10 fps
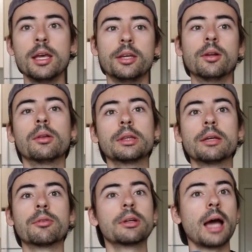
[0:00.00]

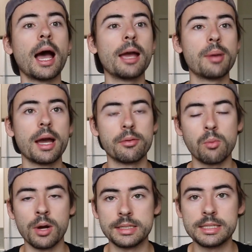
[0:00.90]
or die by the
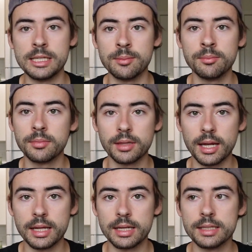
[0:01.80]
one team
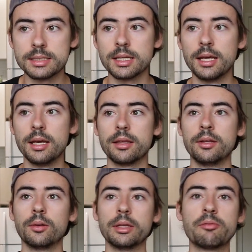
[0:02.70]
that it is,
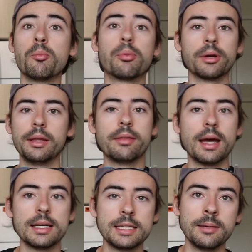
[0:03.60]
live and breathe
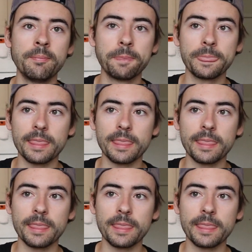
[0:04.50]
that team.